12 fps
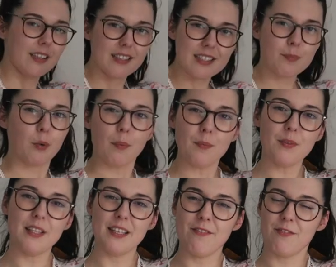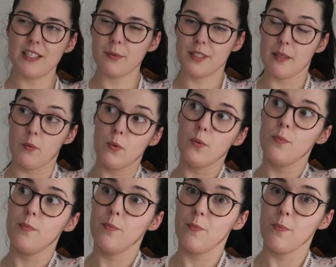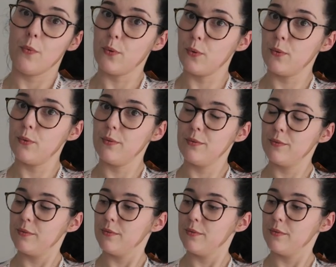It's probably invisible still. Oh, oh.